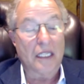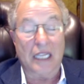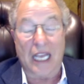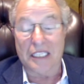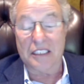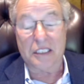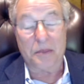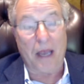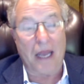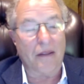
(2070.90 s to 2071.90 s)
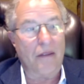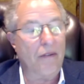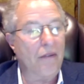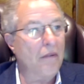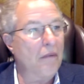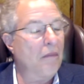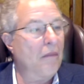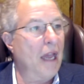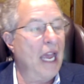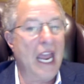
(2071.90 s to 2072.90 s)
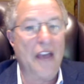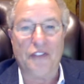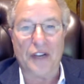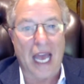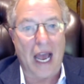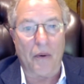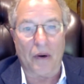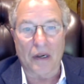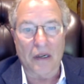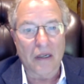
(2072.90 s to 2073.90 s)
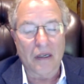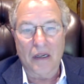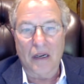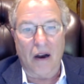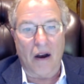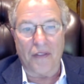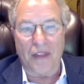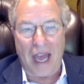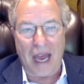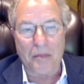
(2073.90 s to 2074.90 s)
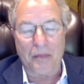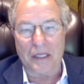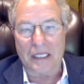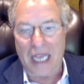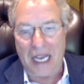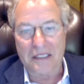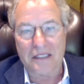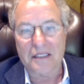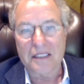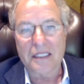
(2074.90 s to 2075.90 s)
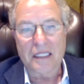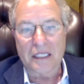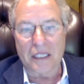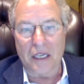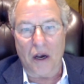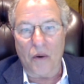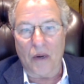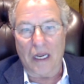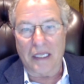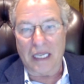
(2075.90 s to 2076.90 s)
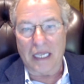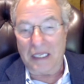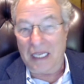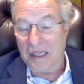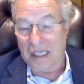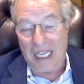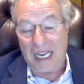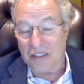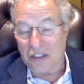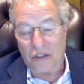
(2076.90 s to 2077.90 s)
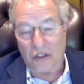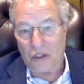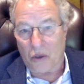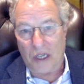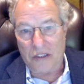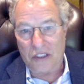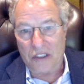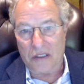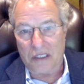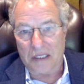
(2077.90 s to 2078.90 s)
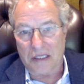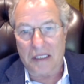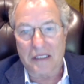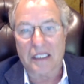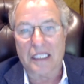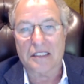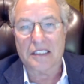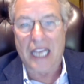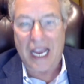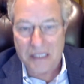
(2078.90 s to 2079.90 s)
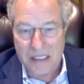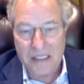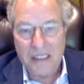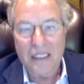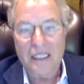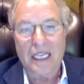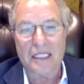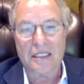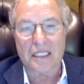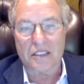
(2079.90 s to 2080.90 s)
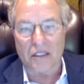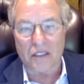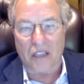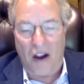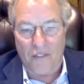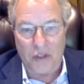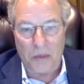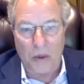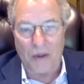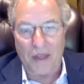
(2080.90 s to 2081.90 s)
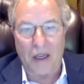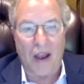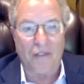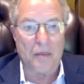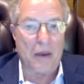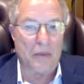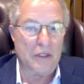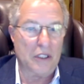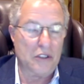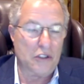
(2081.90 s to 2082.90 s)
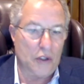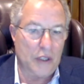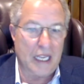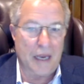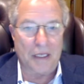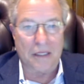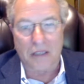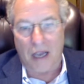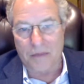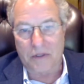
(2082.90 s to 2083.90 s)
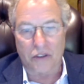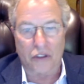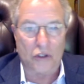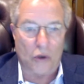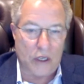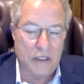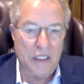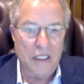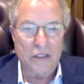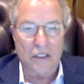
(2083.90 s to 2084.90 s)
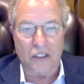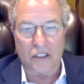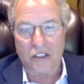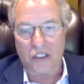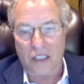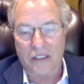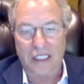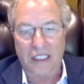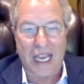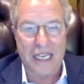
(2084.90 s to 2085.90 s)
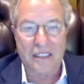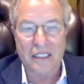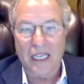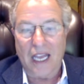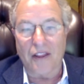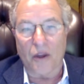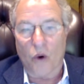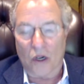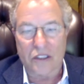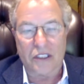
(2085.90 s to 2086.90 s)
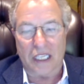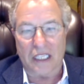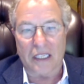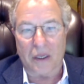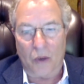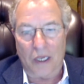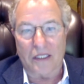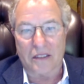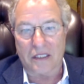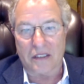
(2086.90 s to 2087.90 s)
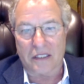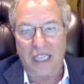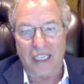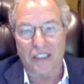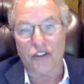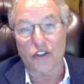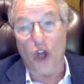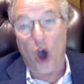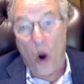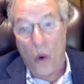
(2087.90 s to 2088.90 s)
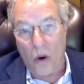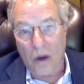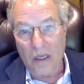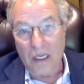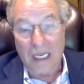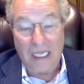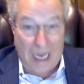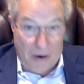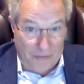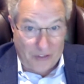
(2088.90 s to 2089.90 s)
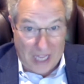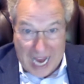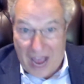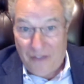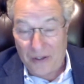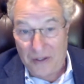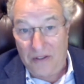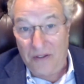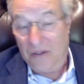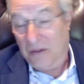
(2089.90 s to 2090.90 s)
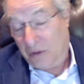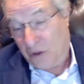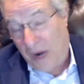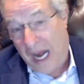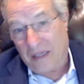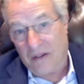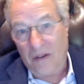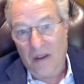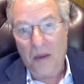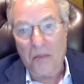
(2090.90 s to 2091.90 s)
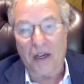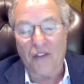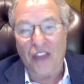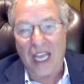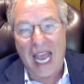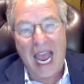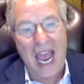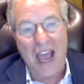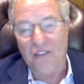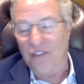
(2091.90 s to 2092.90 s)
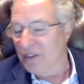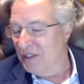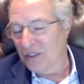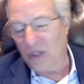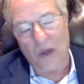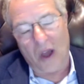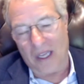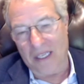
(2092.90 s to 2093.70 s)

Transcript: They spent a half an hour on that. But yes, and the answer to the question is yes. It's uncomfortable when they go, have you met with the attorney? How many times did you talk? Did you discuss the case? And the worst thing that a witness can say is no. Now, if they haven't, great. But if they have, Don't lie.